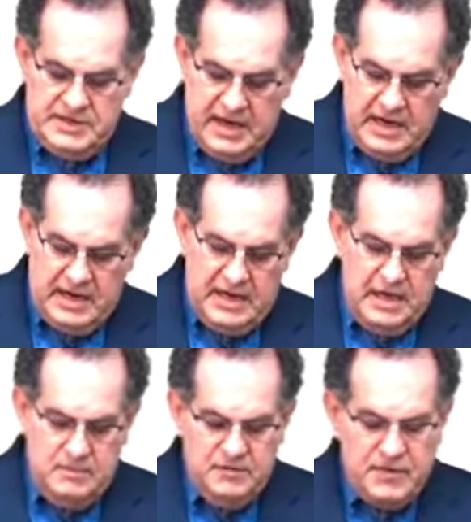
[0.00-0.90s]
said unto
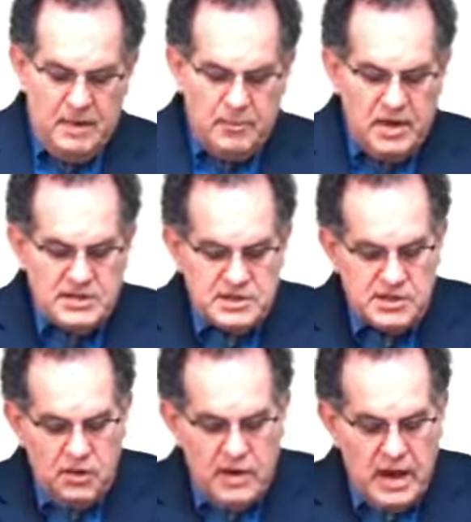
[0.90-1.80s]
him, If thy
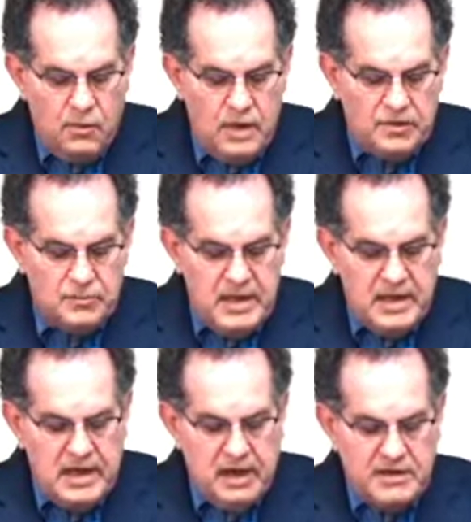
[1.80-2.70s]
presence go not with
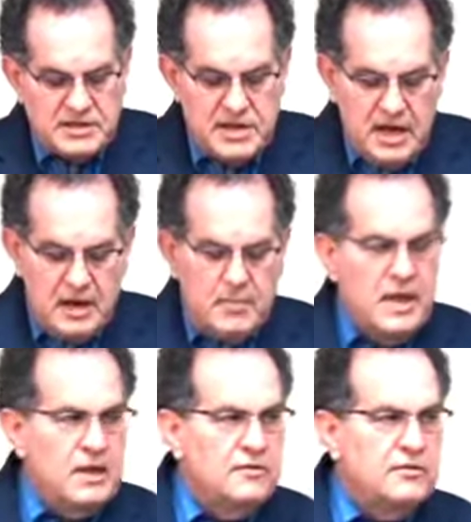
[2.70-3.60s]
me, carry us not
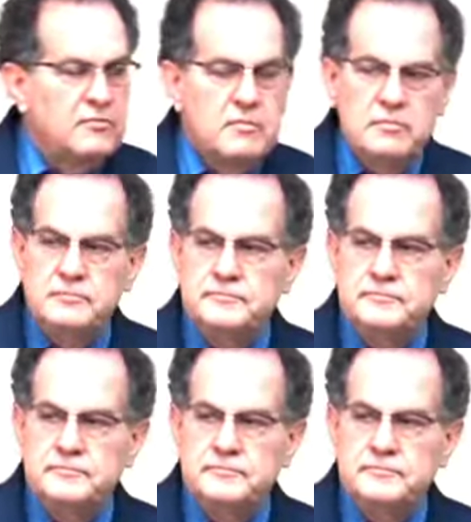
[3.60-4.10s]
up hence.